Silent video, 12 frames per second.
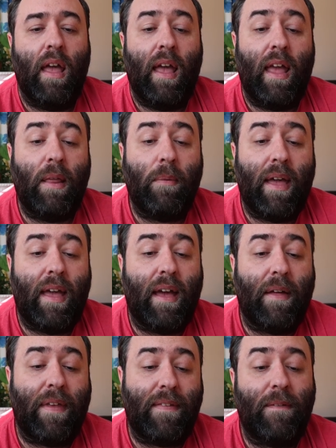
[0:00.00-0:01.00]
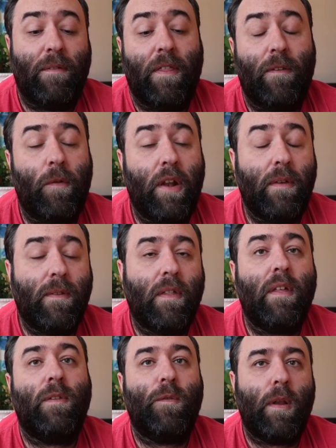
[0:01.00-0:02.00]
Anyway, that's it for this video. So if you
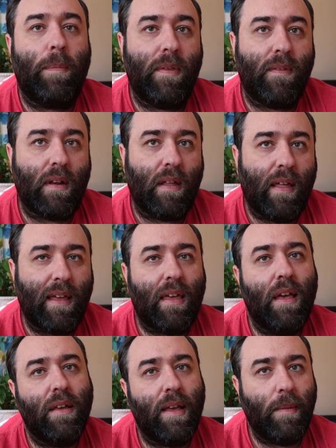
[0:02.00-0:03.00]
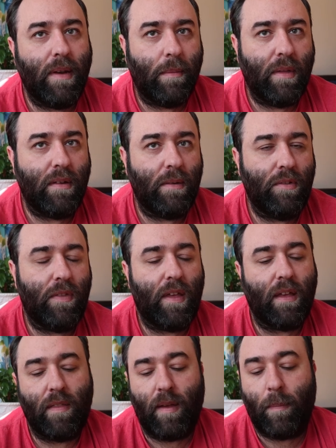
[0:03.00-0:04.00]
like this video, please go to like, comment down below. What you
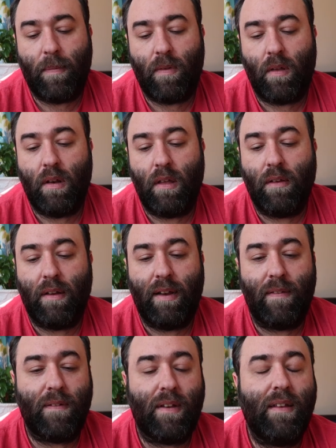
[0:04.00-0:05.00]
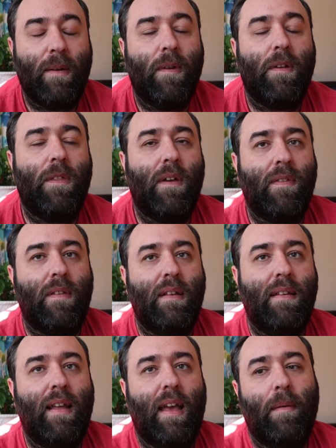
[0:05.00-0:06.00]
think of the episode? Do you agree, disagree? Tell me your thoughts
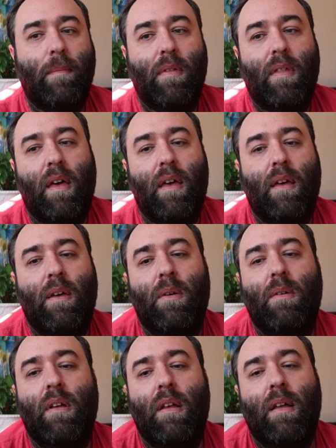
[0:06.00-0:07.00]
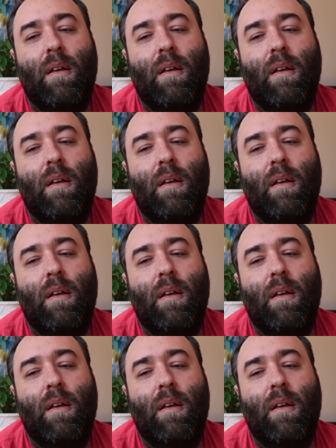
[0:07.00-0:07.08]
down below.